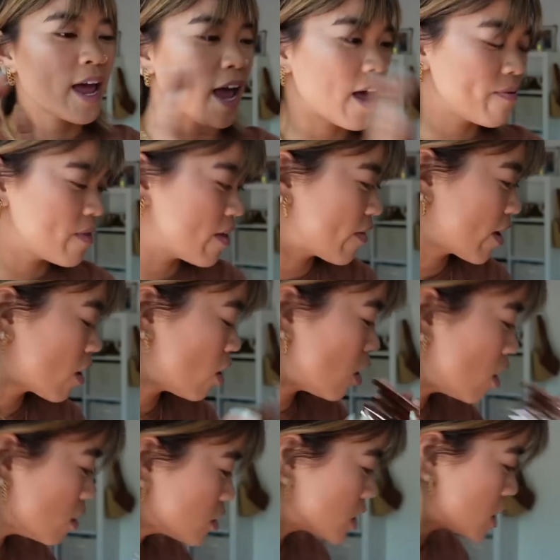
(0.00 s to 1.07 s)
And then they
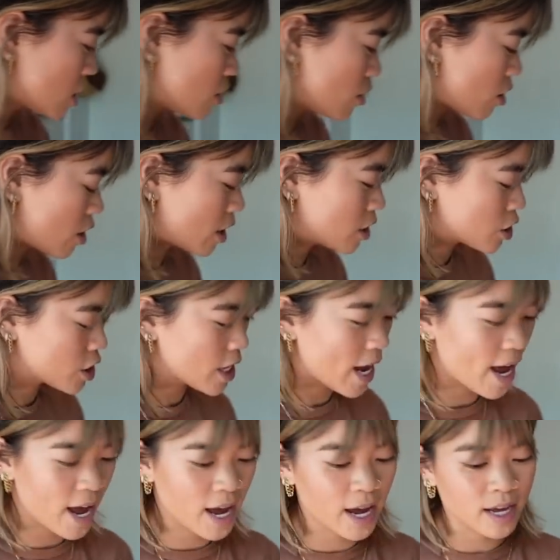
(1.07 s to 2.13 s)
also launched
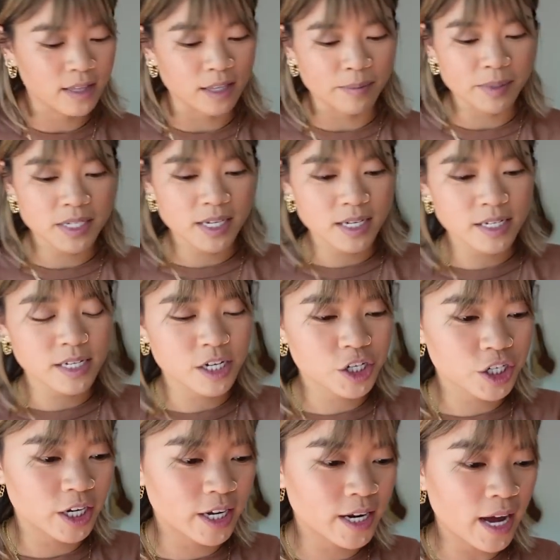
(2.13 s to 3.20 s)
a limited
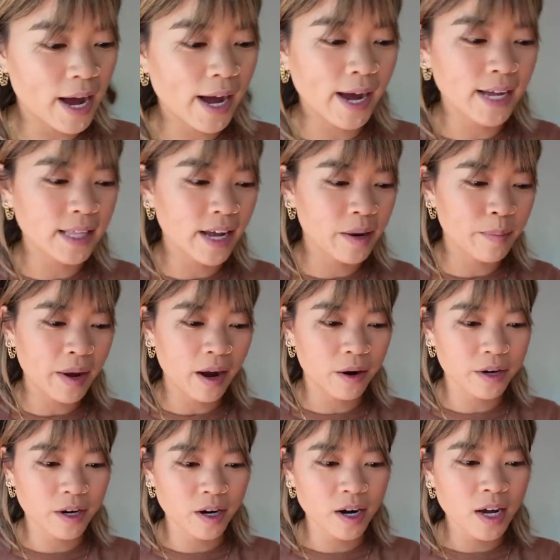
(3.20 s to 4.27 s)
edition highlight
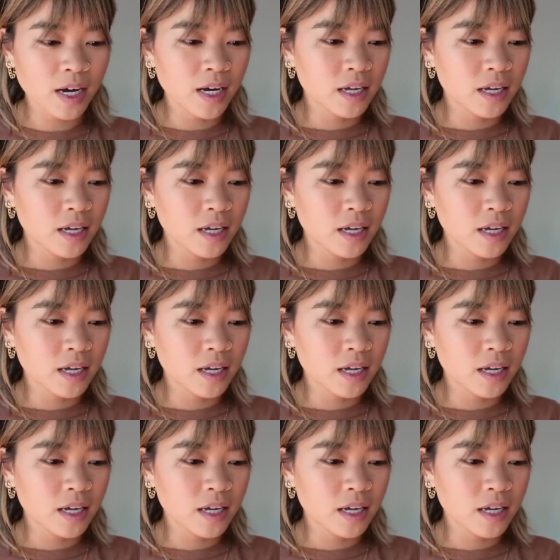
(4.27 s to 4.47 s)
powder.